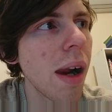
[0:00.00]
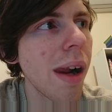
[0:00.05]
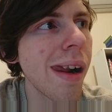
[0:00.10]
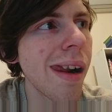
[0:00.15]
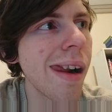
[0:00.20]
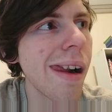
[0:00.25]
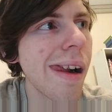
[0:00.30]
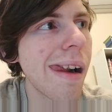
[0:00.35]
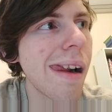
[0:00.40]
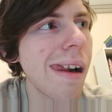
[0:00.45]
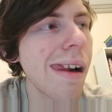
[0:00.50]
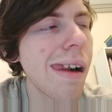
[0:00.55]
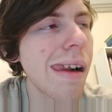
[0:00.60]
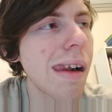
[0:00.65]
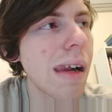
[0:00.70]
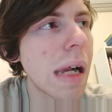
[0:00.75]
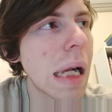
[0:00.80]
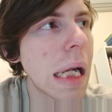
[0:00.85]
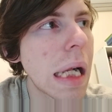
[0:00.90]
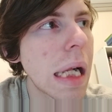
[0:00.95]
Uh,
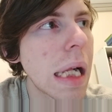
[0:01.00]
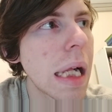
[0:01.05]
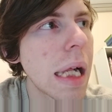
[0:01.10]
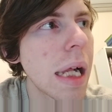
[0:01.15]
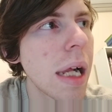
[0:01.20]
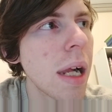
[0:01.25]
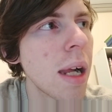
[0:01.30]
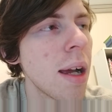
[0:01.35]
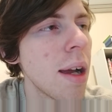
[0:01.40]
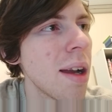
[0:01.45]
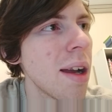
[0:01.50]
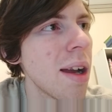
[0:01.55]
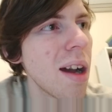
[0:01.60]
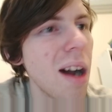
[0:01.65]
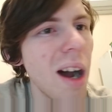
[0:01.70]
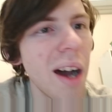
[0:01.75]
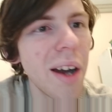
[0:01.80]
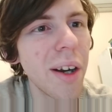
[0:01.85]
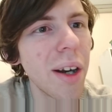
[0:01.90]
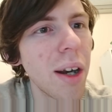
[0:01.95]

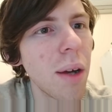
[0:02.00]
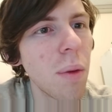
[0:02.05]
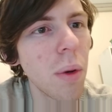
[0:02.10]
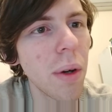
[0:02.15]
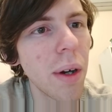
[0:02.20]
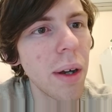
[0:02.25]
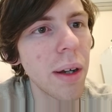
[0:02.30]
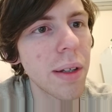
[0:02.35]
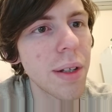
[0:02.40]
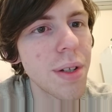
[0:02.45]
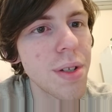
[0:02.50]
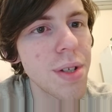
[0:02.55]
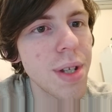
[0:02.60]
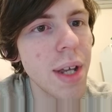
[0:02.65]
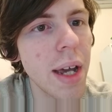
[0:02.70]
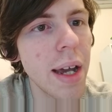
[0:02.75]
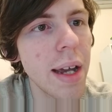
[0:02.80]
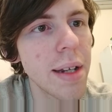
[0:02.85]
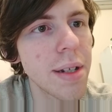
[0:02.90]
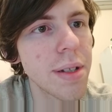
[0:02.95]
I don't know what I can
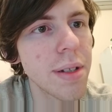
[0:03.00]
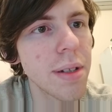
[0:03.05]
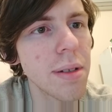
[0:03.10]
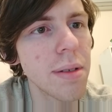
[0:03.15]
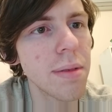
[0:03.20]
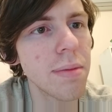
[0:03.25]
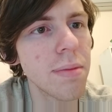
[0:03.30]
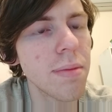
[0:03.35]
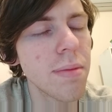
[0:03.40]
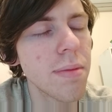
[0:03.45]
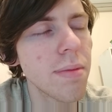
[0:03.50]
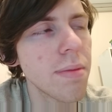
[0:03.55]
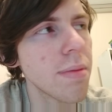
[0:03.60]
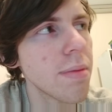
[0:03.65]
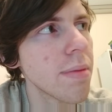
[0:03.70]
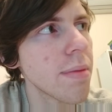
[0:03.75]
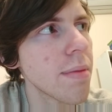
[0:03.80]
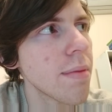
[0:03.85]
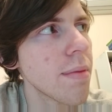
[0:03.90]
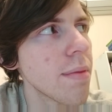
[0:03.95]
say to
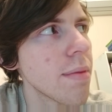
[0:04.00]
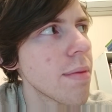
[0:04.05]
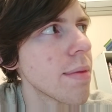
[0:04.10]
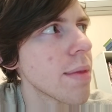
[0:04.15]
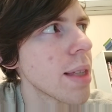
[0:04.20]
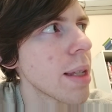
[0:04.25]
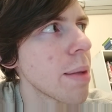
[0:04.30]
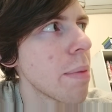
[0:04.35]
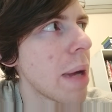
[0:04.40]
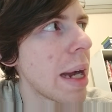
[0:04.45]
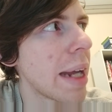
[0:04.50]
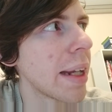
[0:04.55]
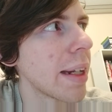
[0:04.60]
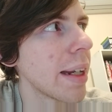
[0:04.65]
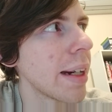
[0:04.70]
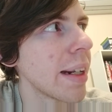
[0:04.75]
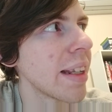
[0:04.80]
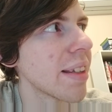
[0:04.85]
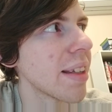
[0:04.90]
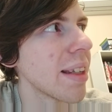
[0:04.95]

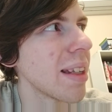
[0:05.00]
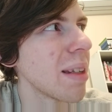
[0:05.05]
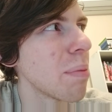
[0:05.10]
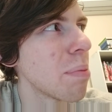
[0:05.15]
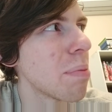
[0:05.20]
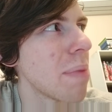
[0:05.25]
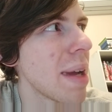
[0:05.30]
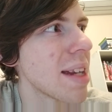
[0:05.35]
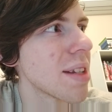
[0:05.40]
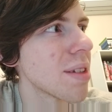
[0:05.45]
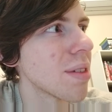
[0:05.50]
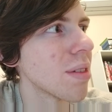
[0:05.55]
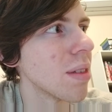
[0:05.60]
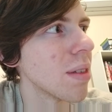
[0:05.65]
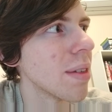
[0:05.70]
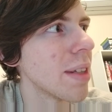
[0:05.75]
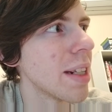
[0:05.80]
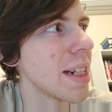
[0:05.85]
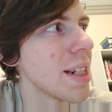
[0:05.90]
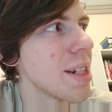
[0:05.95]
make anything better
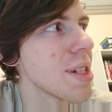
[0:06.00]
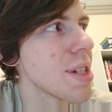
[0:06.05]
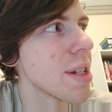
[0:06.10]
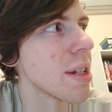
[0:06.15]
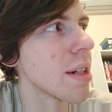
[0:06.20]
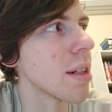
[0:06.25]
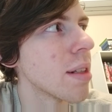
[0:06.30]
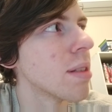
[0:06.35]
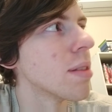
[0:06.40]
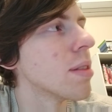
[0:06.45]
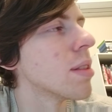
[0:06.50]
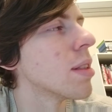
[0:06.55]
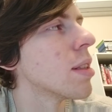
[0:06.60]
or easier.